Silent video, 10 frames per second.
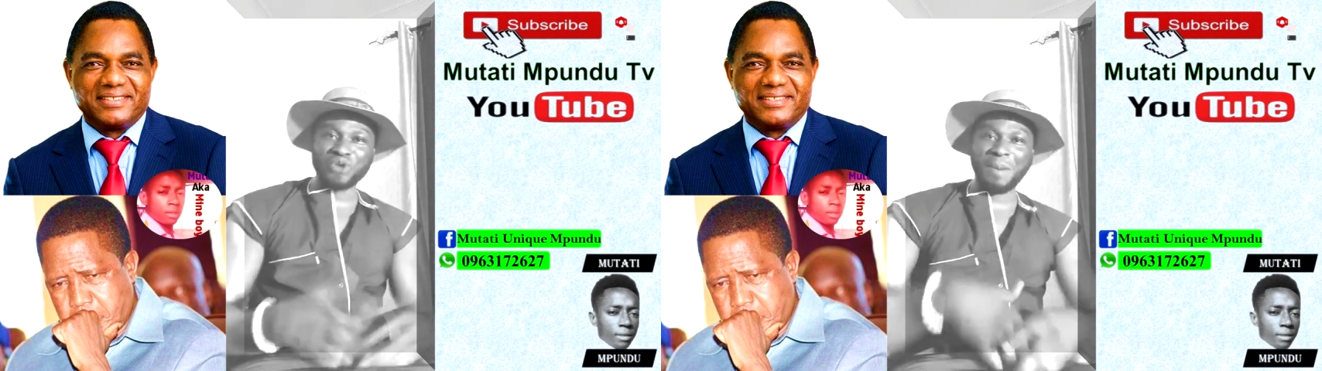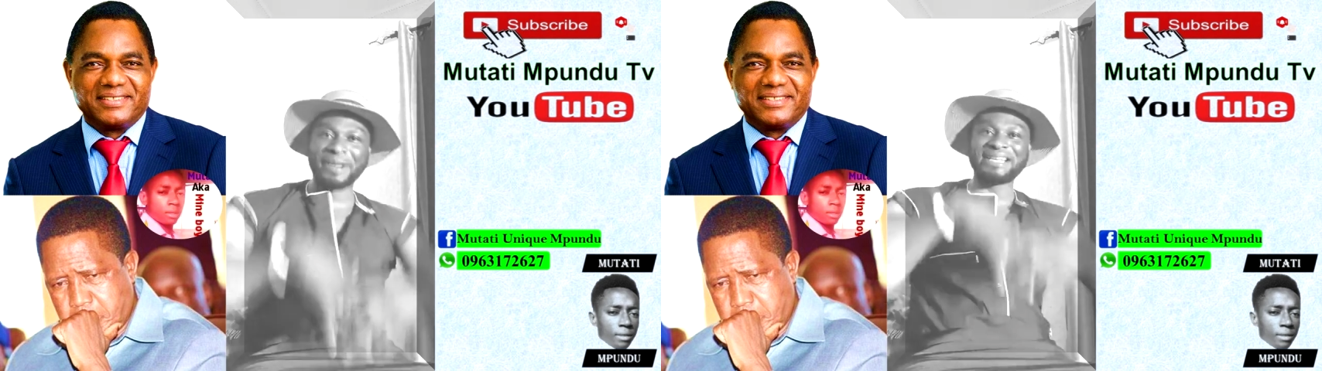
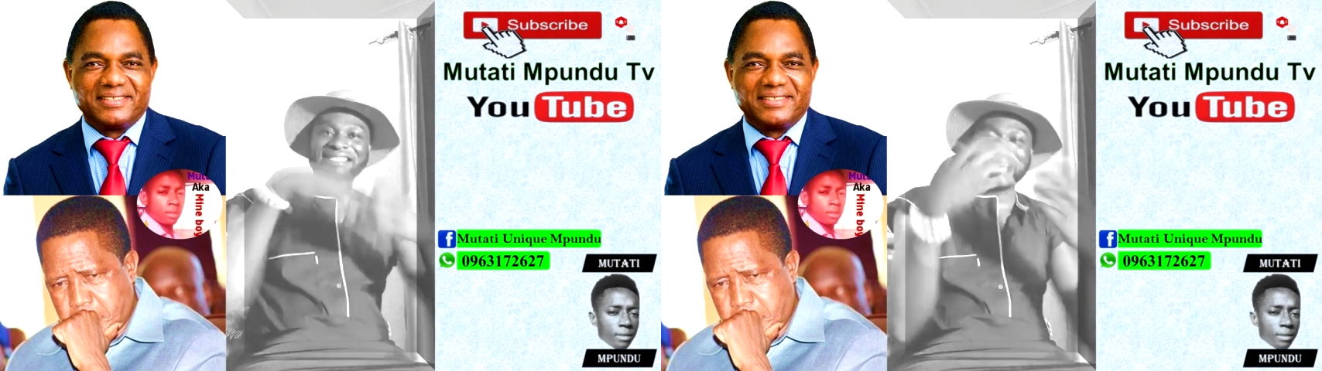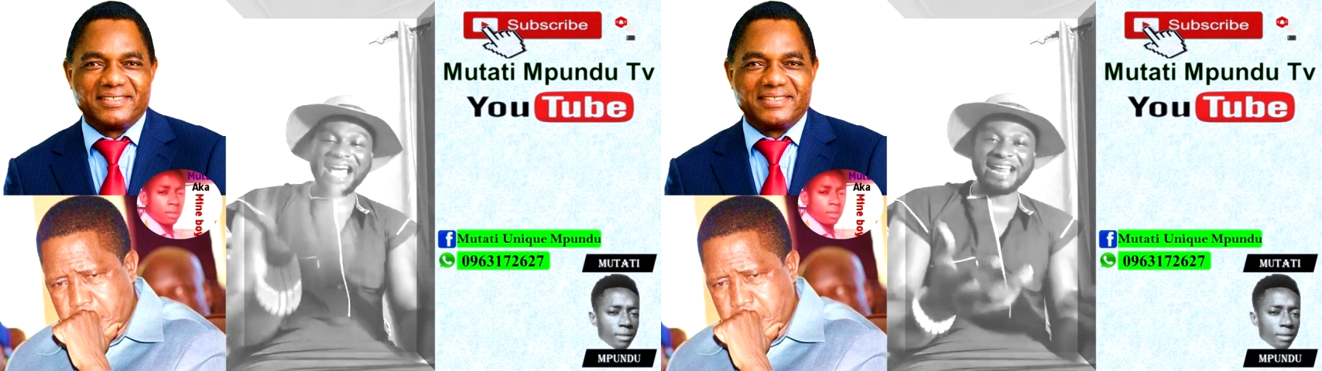
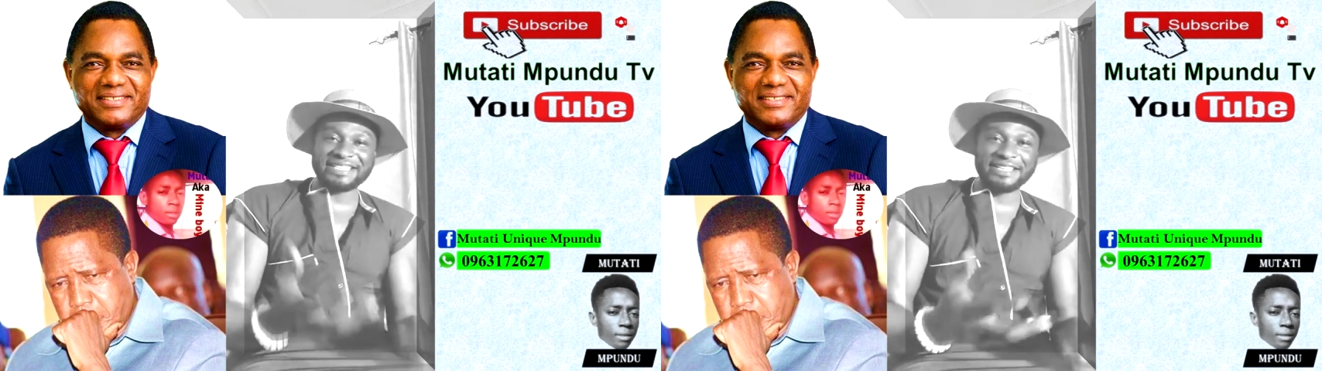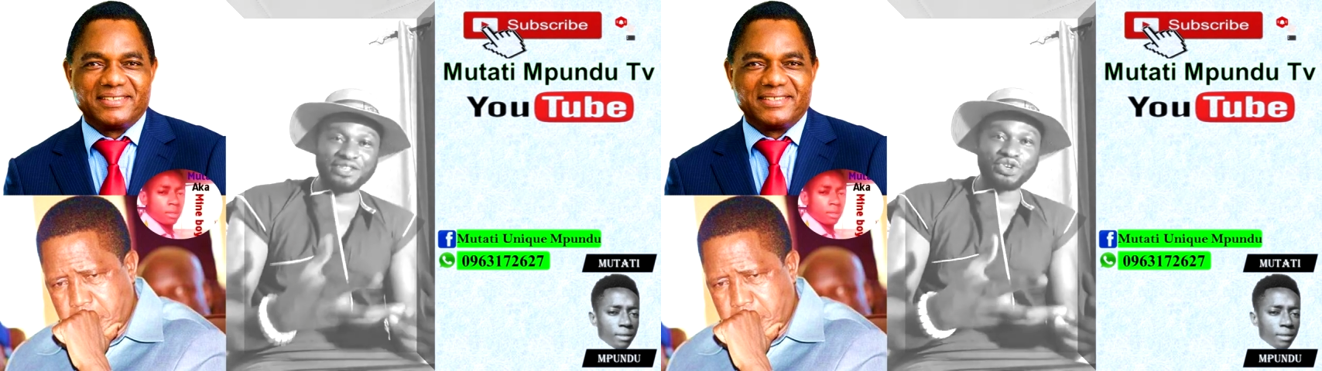Speaker 1: Nobody's
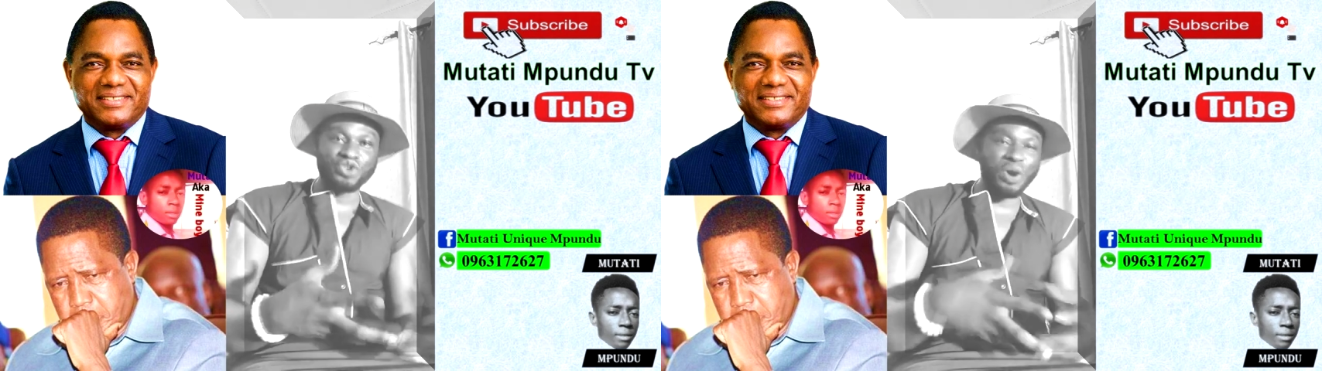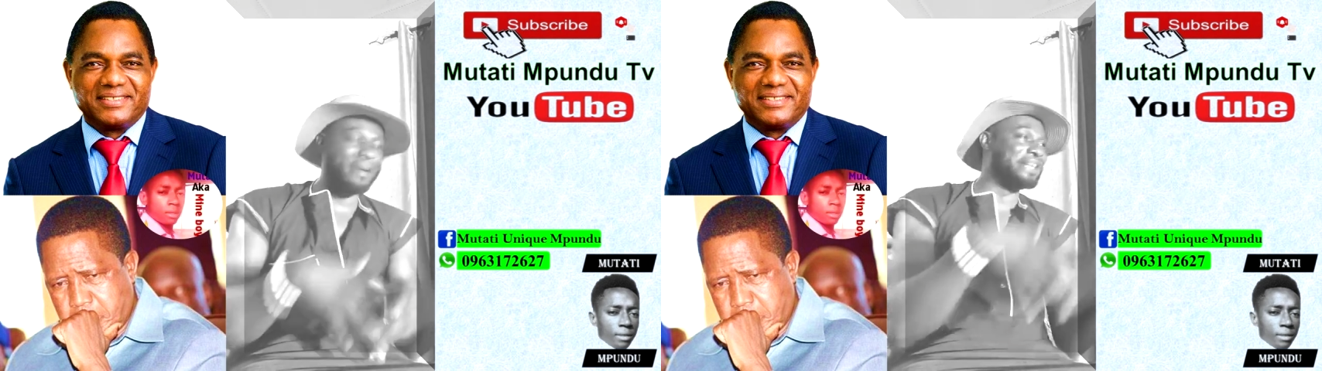harassing you.
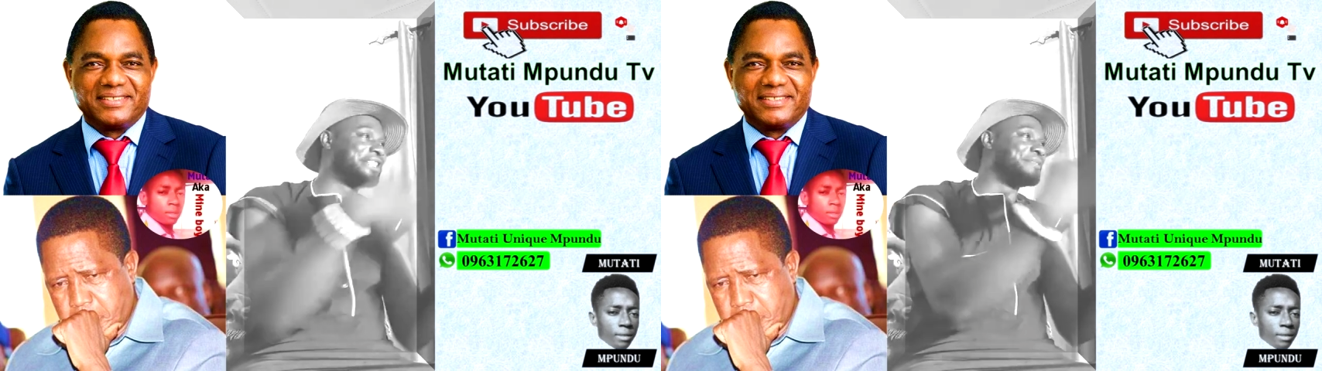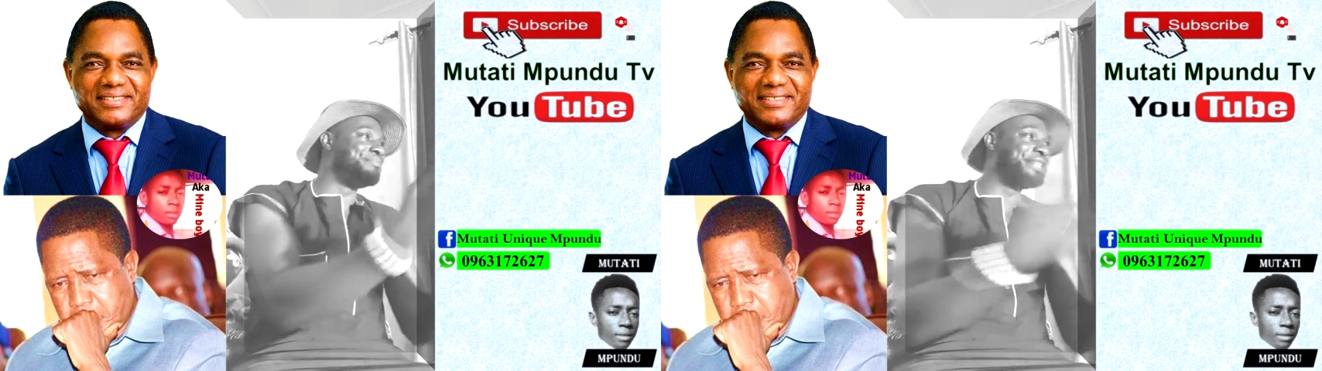
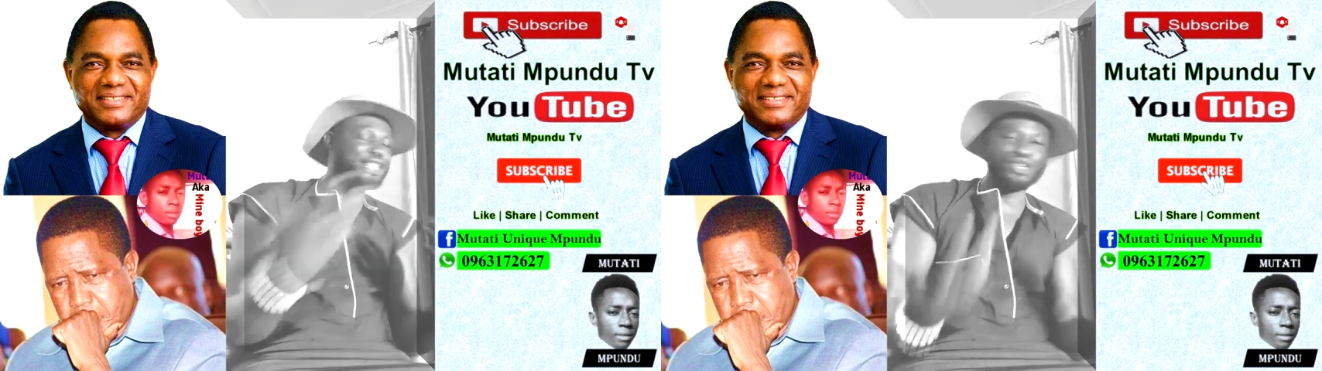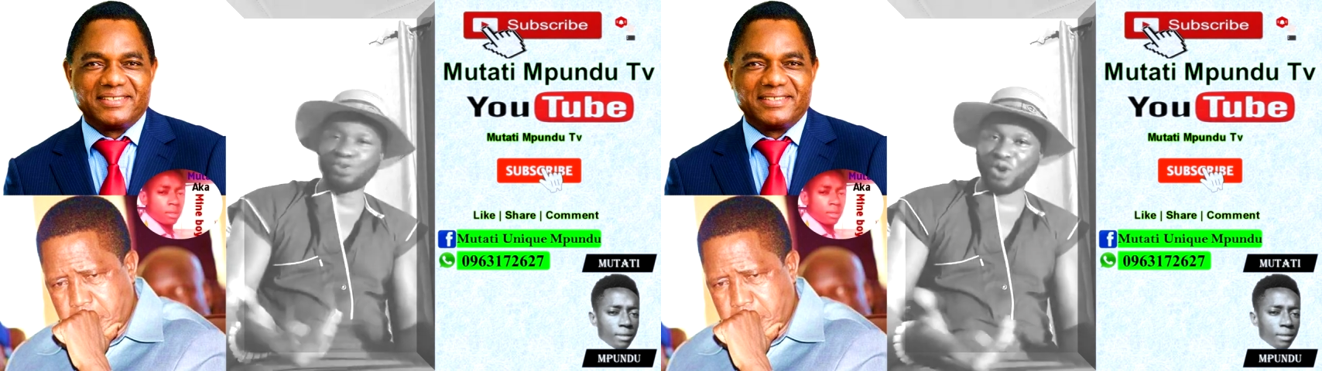Nobody's
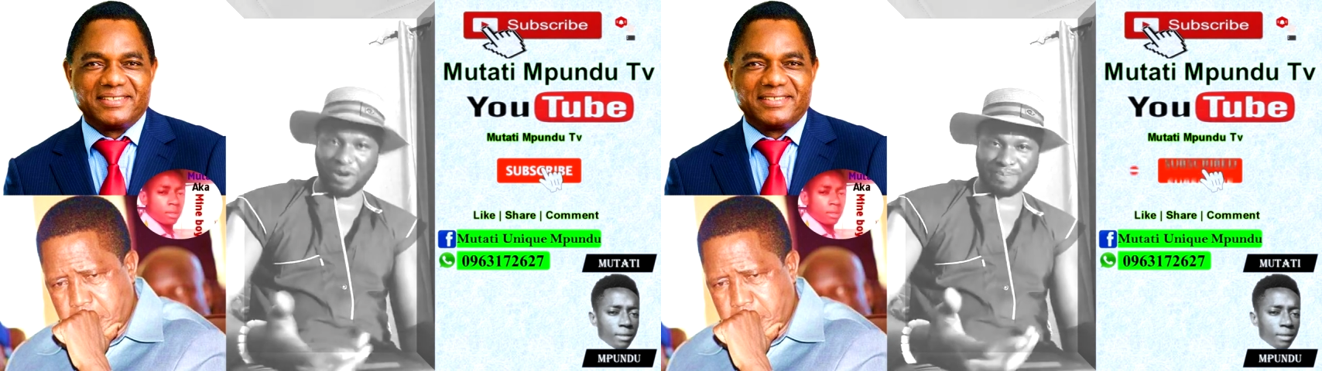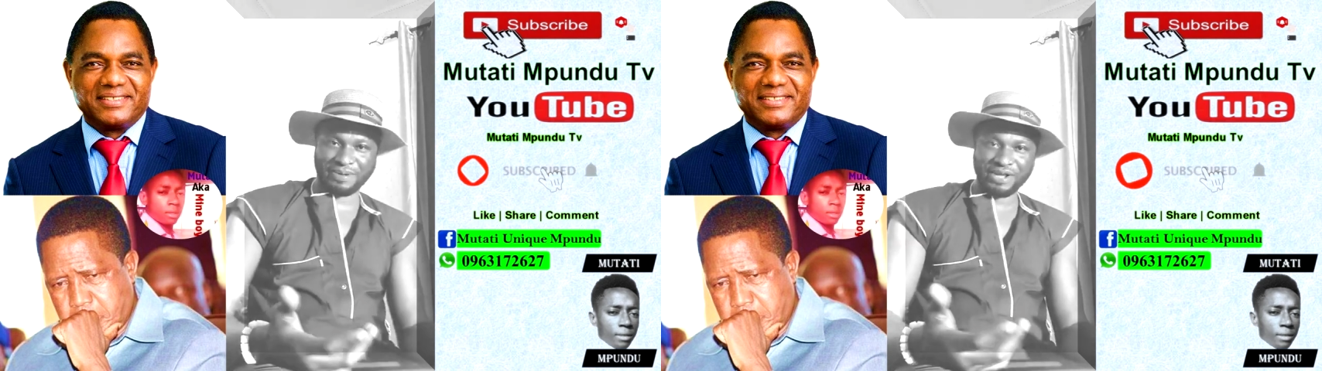beating you
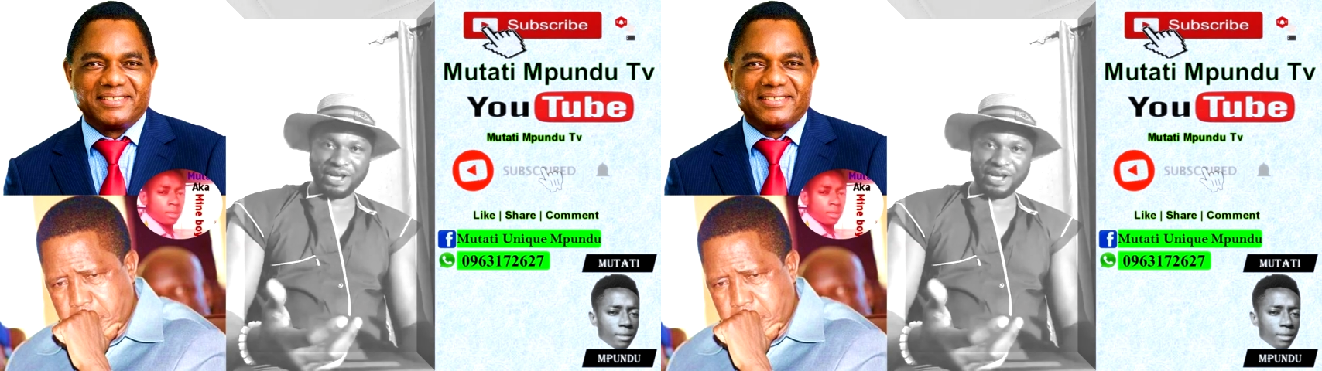up.